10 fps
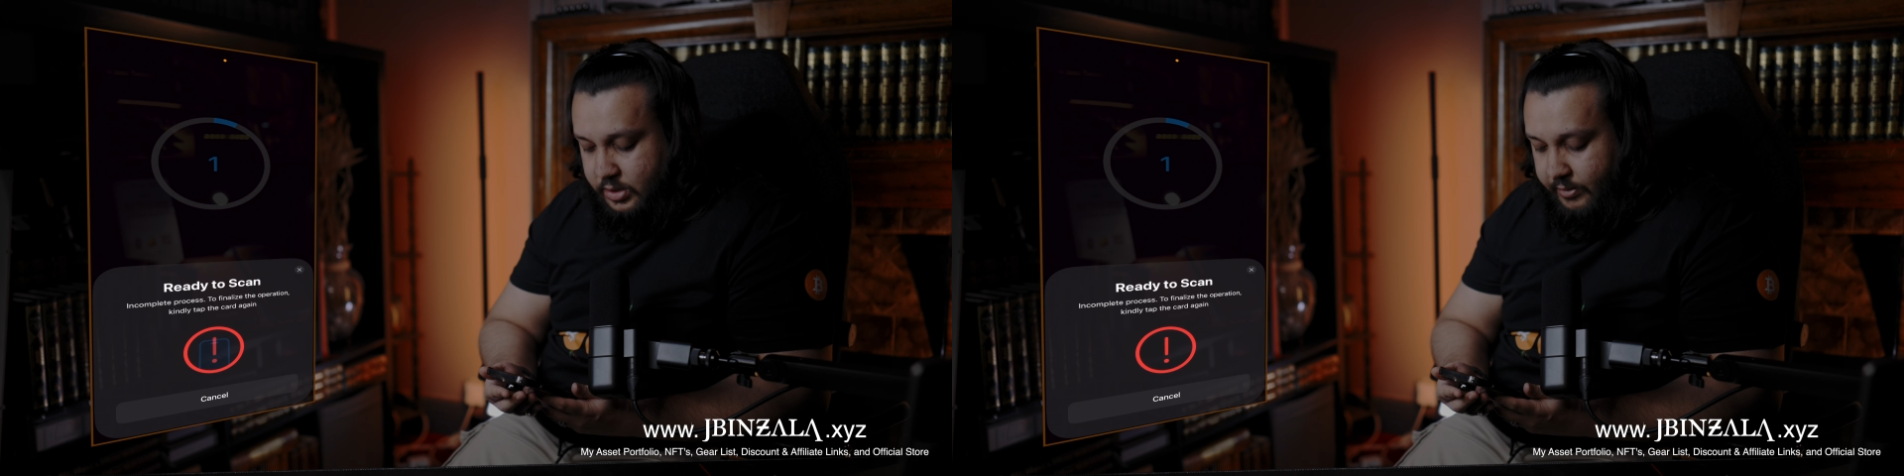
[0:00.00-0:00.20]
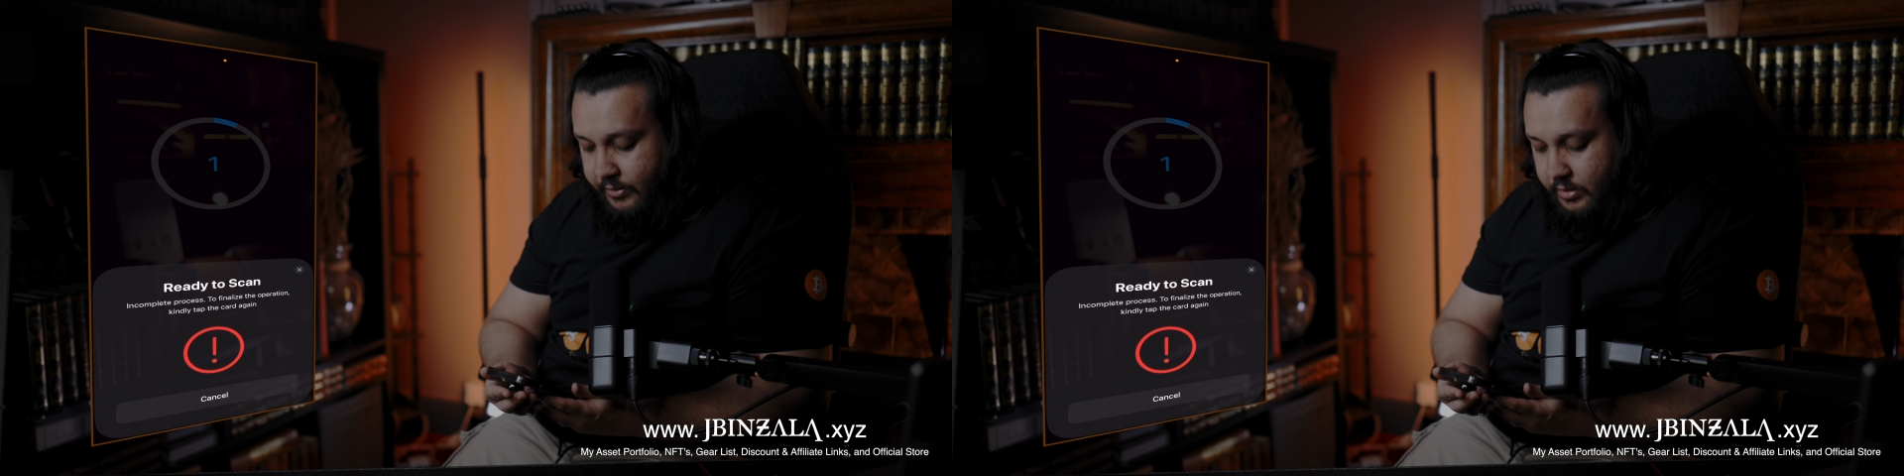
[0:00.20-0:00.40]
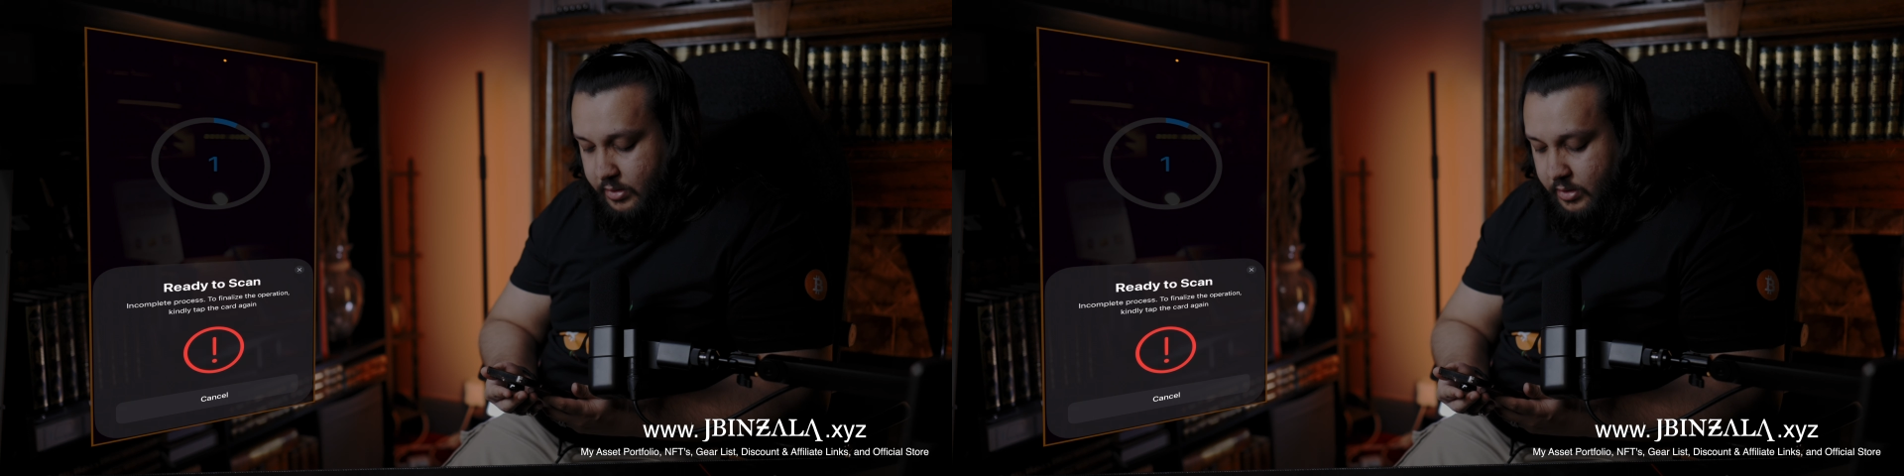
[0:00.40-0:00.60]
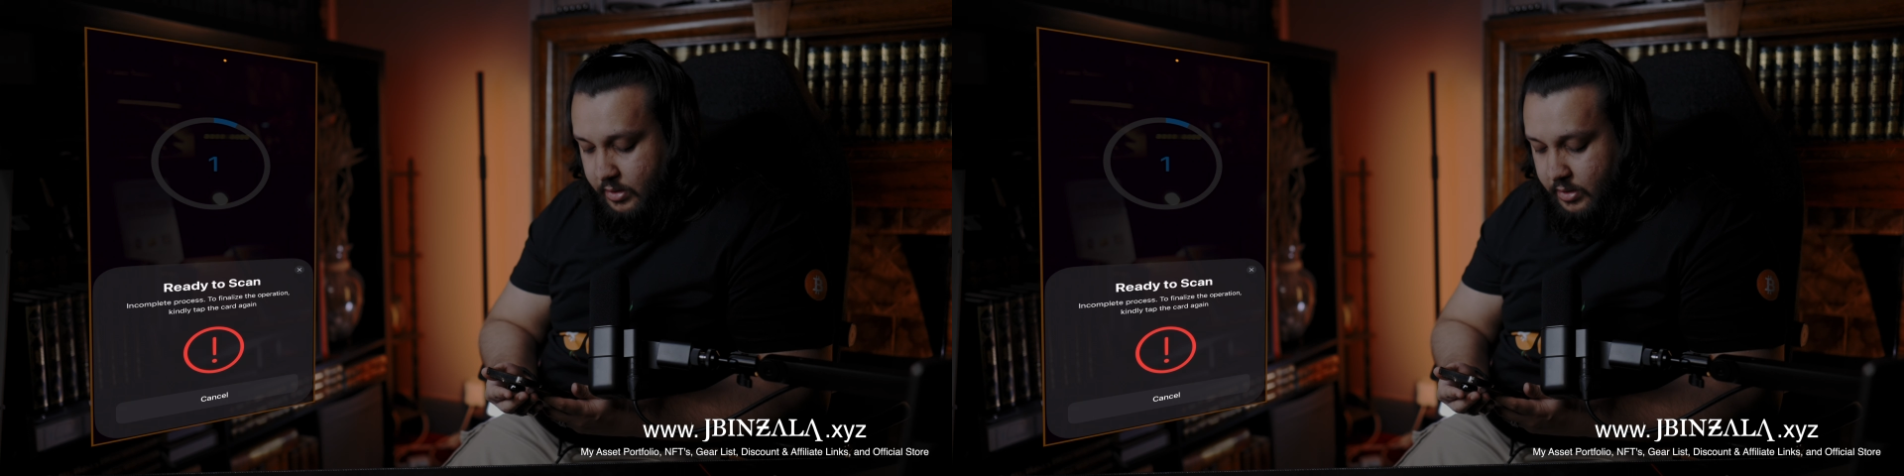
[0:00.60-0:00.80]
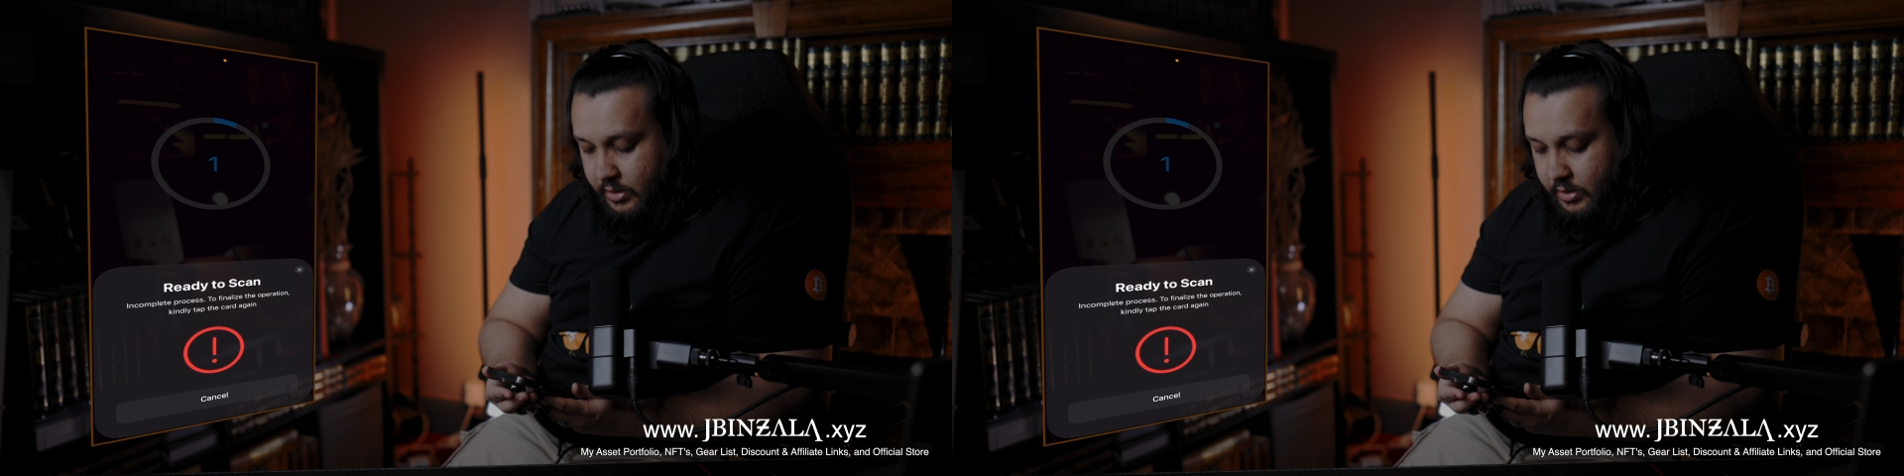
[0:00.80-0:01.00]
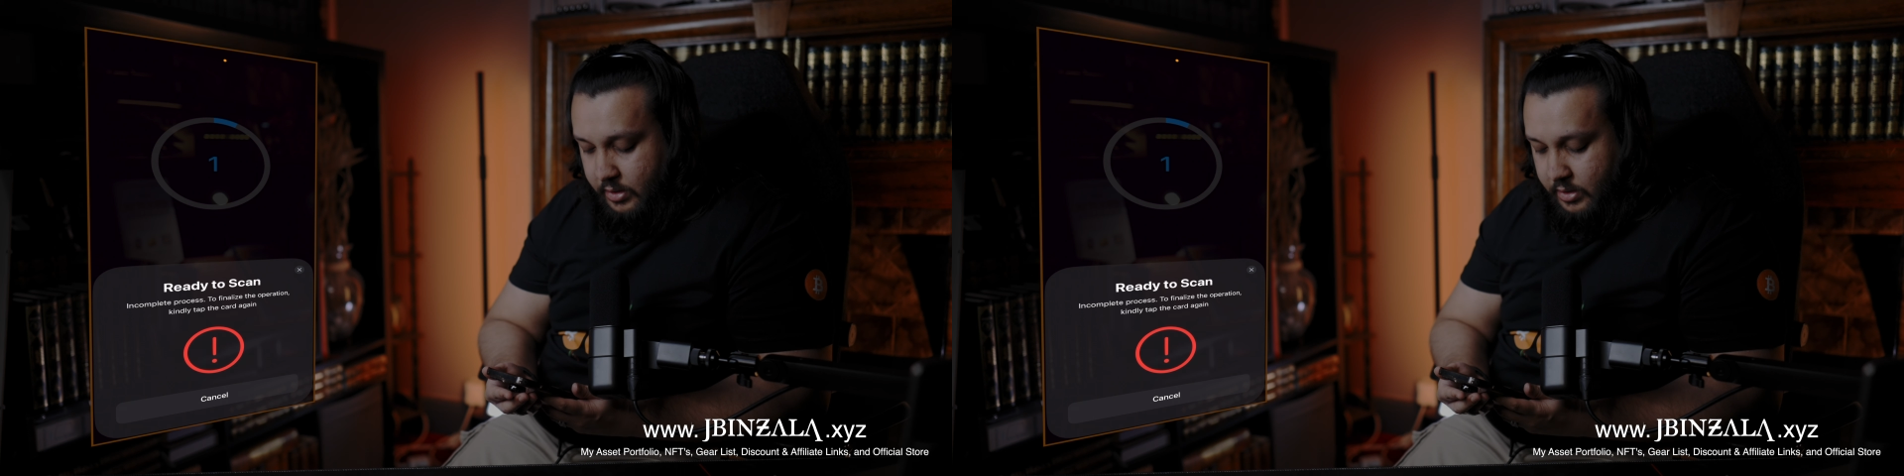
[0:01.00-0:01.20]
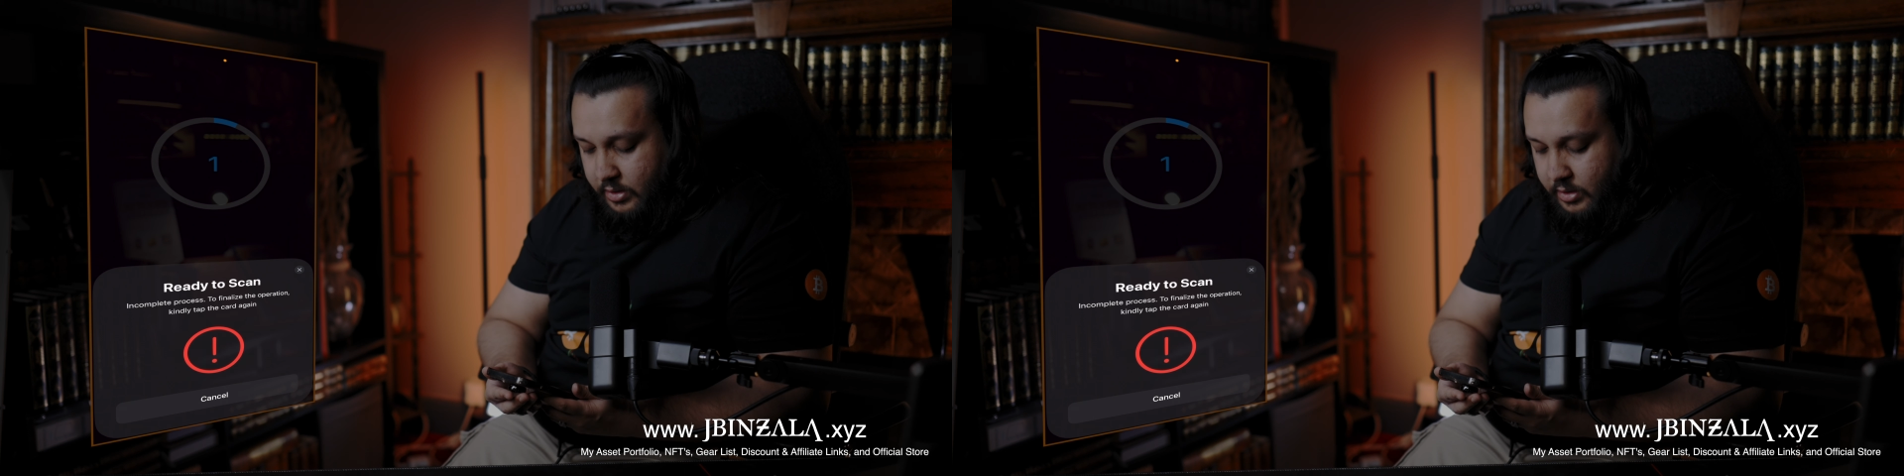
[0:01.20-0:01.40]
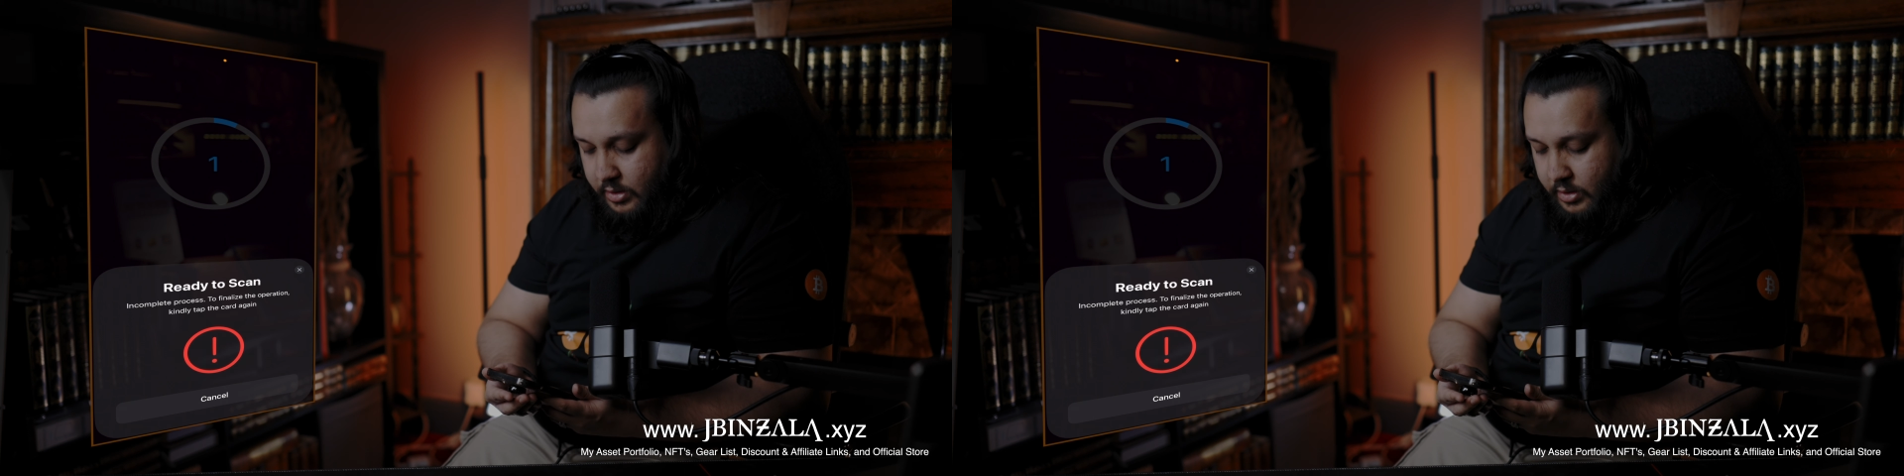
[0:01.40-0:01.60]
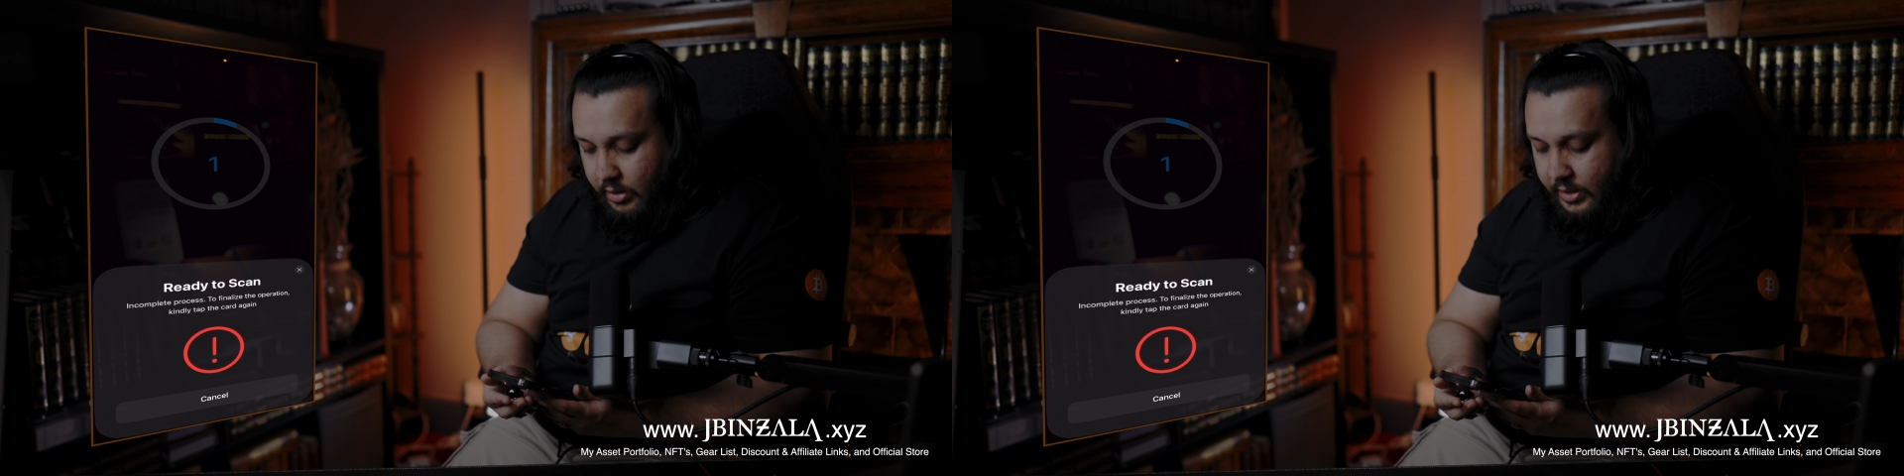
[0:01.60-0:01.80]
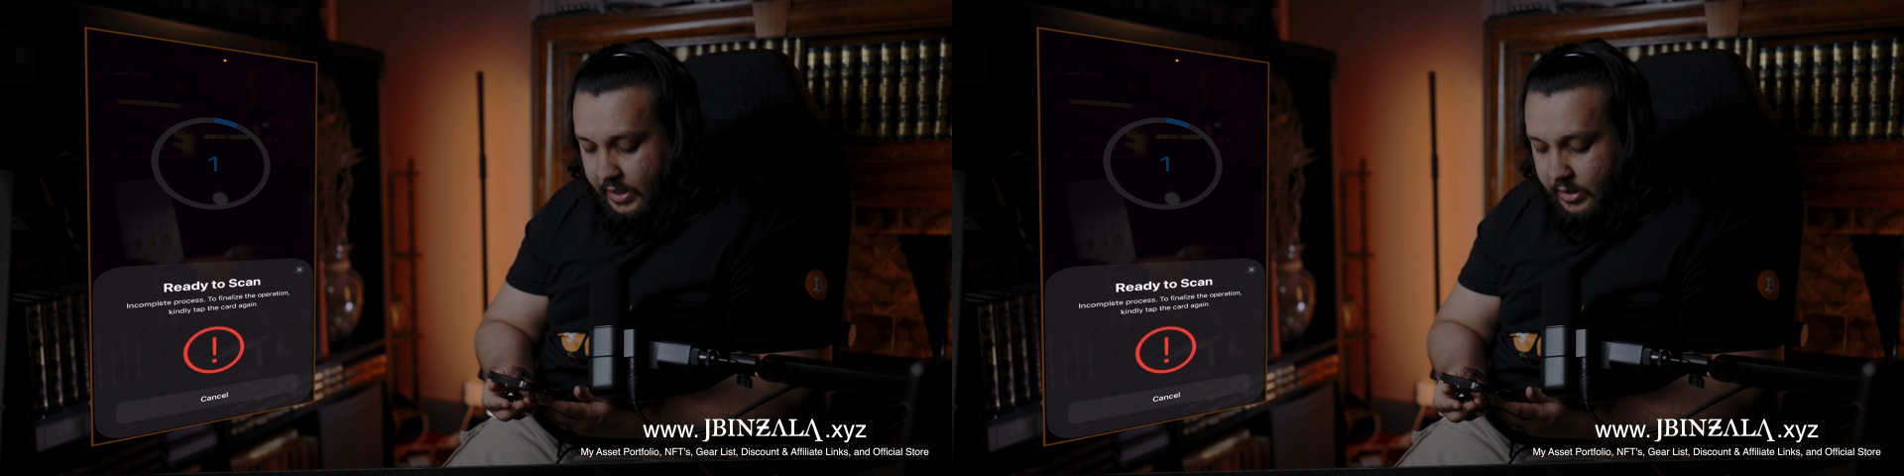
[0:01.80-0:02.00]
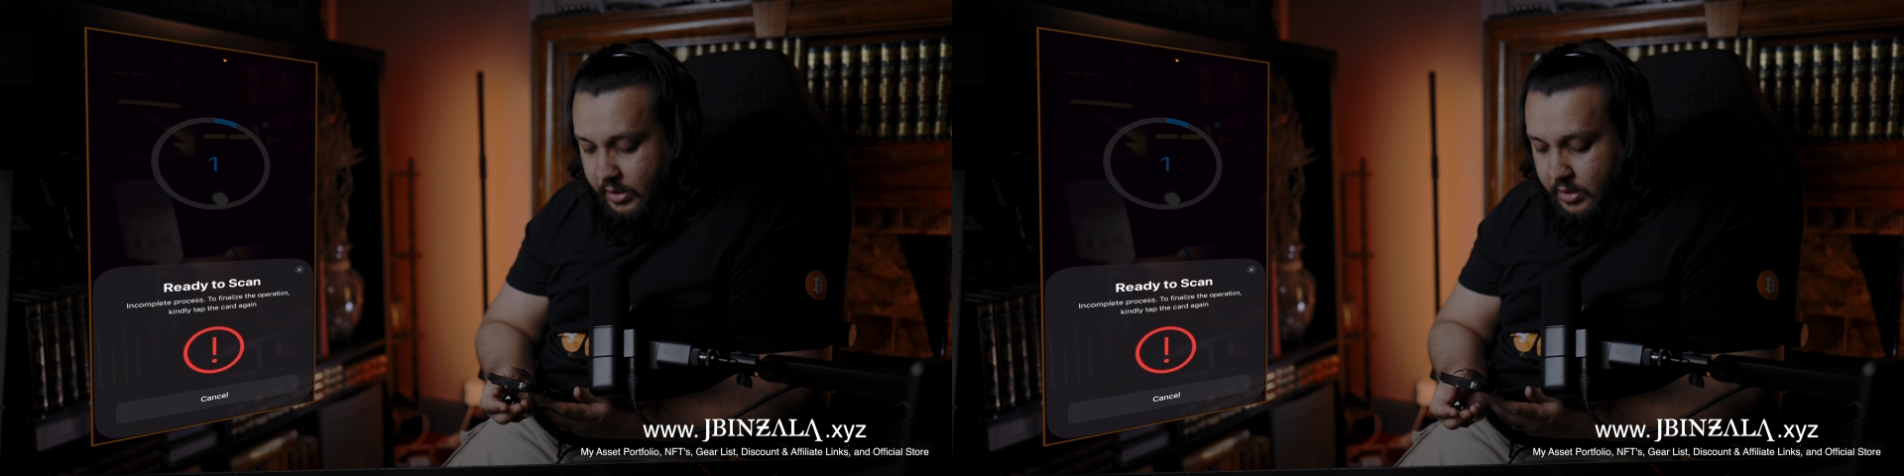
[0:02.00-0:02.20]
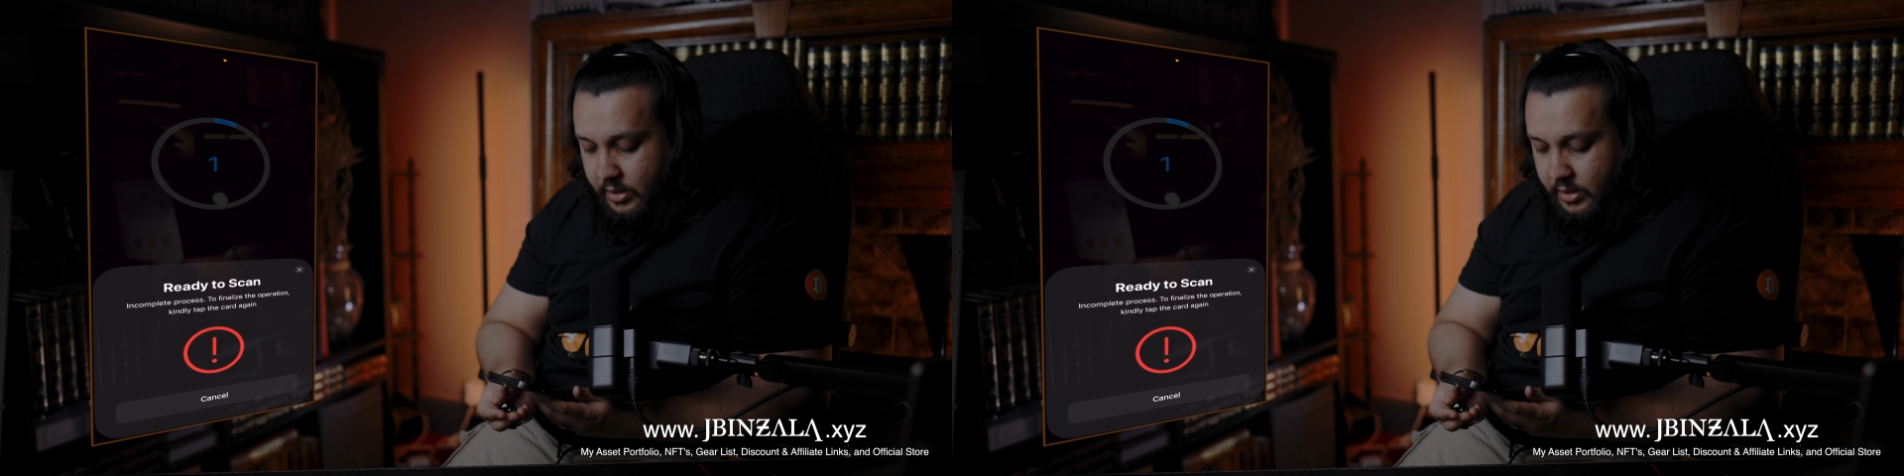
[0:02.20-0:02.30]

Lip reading: to... Okay.